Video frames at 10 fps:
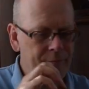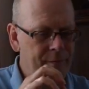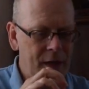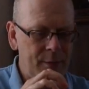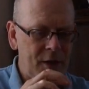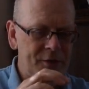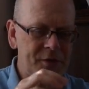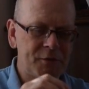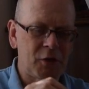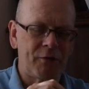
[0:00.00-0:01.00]
Maybe hint
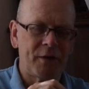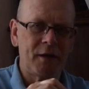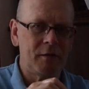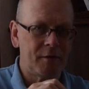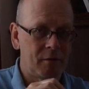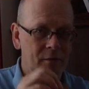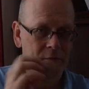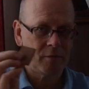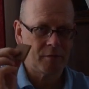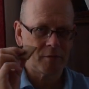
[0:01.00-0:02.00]
of toffee,
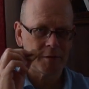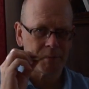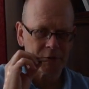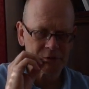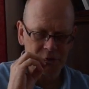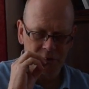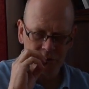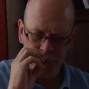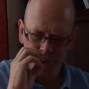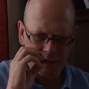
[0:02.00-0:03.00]
the
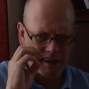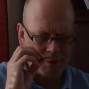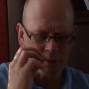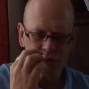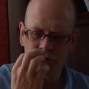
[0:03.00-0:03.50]
butterscotch, but I'm not